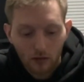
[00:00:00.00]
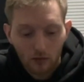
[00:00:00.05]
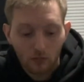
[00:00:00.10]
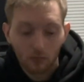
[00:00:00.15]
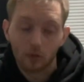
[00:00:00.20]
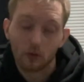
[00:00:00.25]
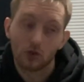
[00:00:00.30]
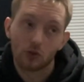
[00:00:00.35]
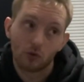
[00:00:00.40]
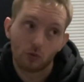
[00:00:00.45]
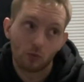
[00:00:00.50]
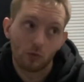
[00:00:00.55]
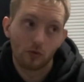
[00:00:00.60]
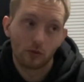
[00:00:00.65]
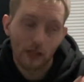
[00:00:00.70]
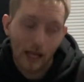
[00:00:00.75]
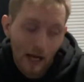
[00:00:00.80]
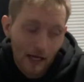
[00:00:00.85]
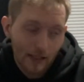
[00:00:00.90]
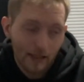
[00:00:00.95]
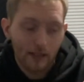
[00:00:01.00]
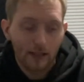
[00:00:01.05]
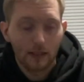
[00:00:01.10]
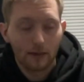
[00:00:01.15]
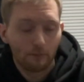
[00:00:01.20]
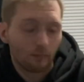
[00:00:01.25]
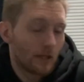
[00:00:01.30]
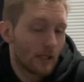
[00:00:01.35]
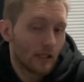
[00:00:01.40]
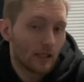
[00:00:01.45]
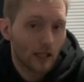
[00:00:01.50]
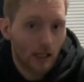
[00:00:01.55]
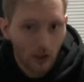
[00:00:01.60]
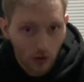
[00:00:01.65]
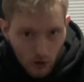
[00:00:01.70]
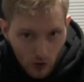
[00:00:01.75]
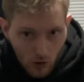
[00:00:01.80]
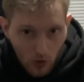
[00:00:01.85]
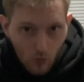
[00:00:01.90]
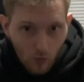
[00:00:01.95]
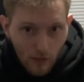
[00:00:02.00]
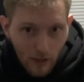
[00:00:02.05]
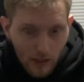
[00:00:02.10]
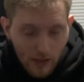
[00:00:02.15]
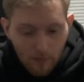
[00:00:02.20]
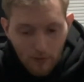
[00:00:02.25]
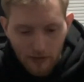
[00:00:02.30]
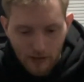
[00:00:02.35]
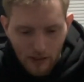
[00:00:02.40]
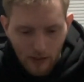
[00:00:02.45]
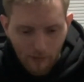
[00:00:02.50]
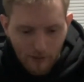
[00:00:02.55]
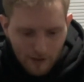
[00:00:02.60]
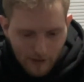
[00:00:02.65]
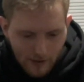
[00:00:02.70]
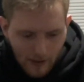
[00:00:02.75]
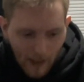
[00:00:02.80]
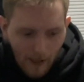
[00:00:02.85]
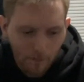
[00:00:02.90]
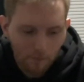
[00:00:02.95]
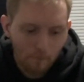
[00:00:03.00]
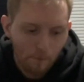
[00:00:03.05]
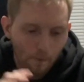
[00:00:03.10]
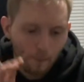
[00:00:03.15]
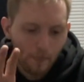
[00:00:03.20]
which will technically be like 2 weeks by the time it's done,